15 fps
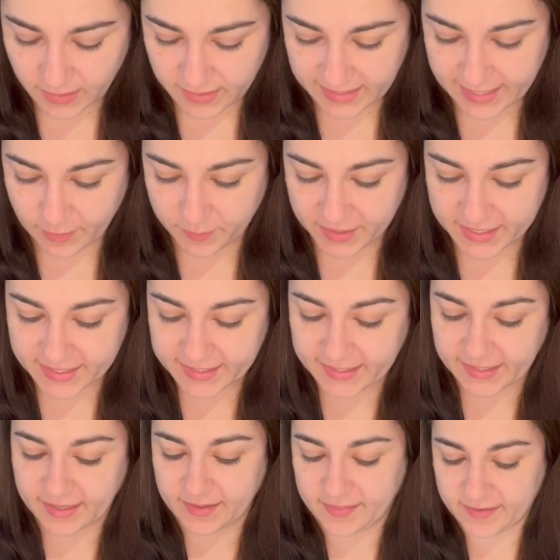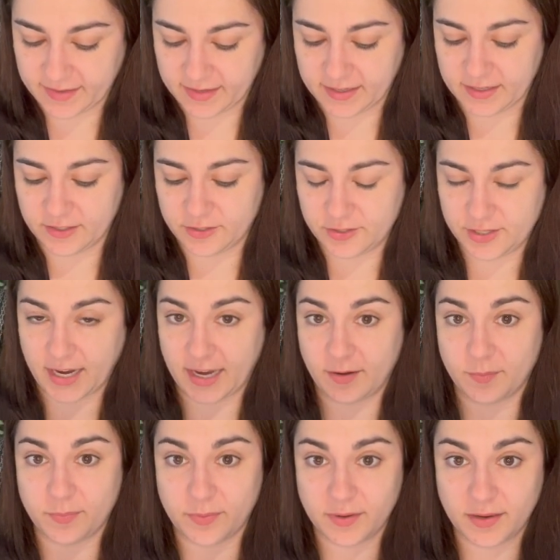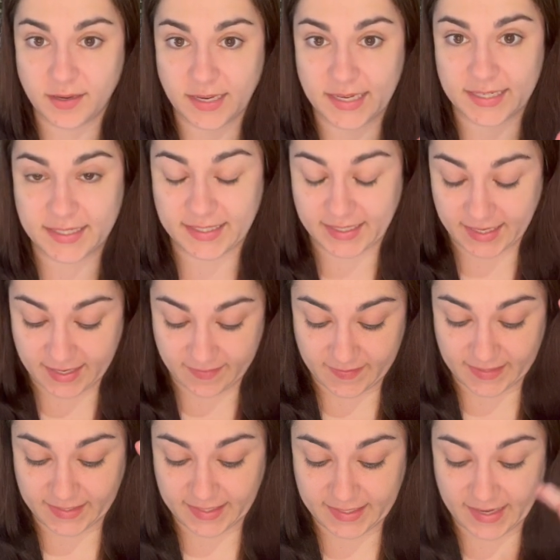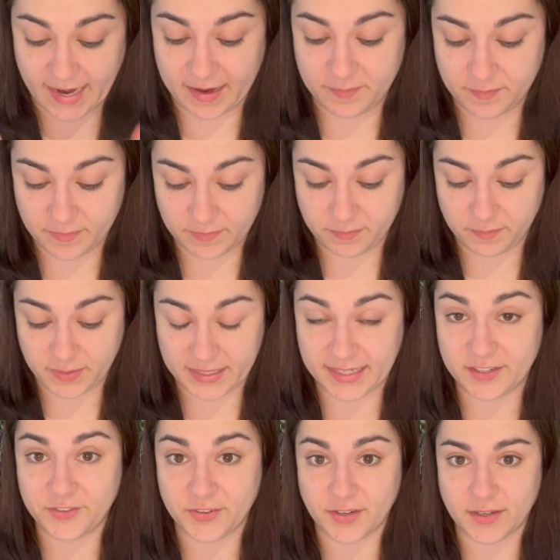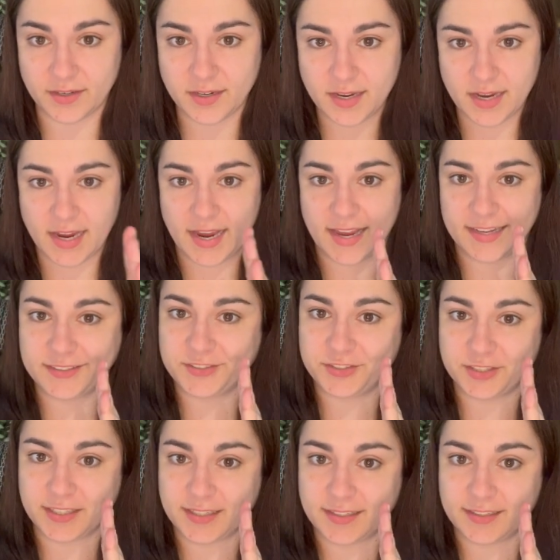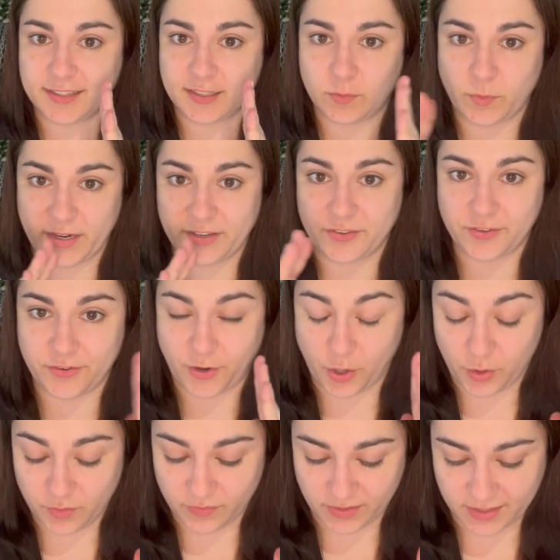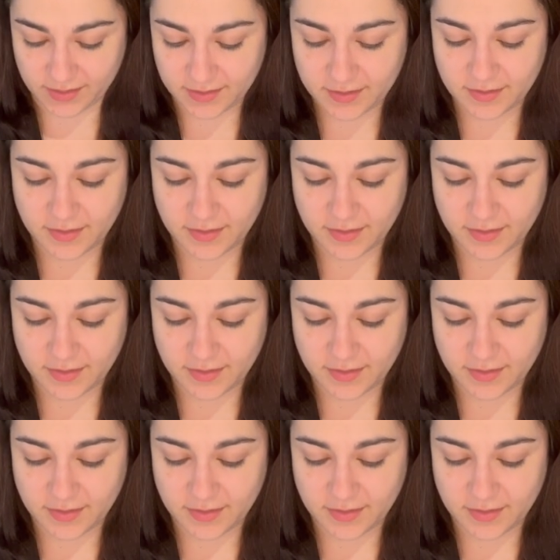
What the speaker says: Now, because the shape is in the same position, it's just switched over,